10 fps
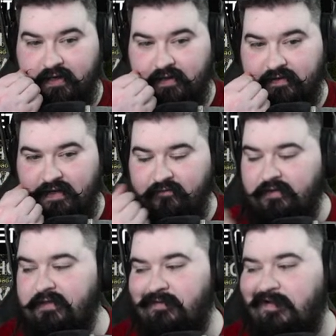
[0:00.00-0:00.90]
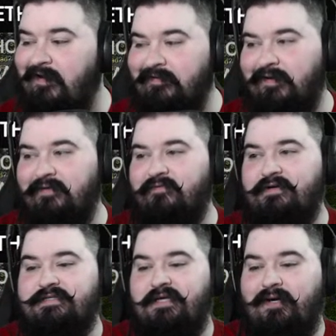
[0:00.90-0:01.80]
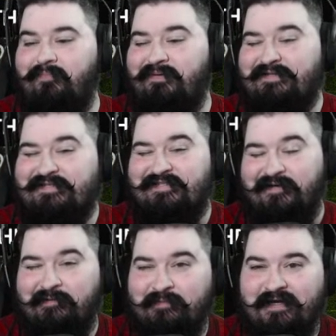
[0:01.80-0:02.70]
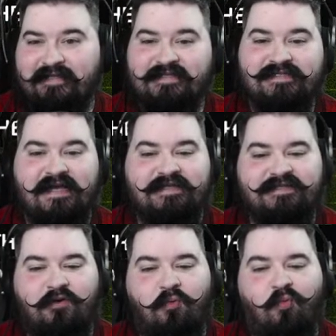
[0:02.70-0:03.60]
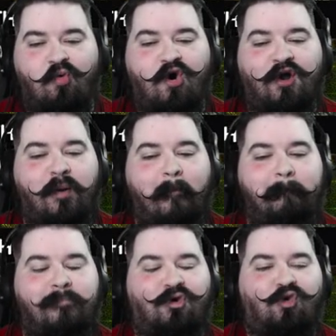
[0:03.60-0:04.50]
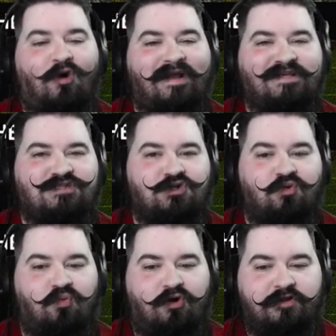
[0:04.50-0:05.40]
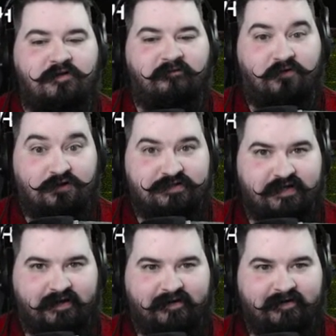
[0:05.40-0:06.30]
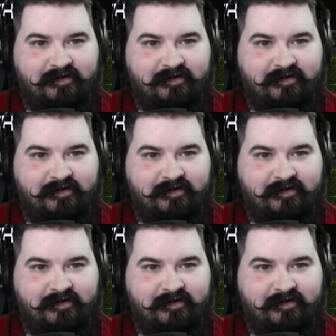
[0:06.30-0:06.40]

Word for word: and definitely not a lot of Versa, but some. And this has like one bracer worth of Versa.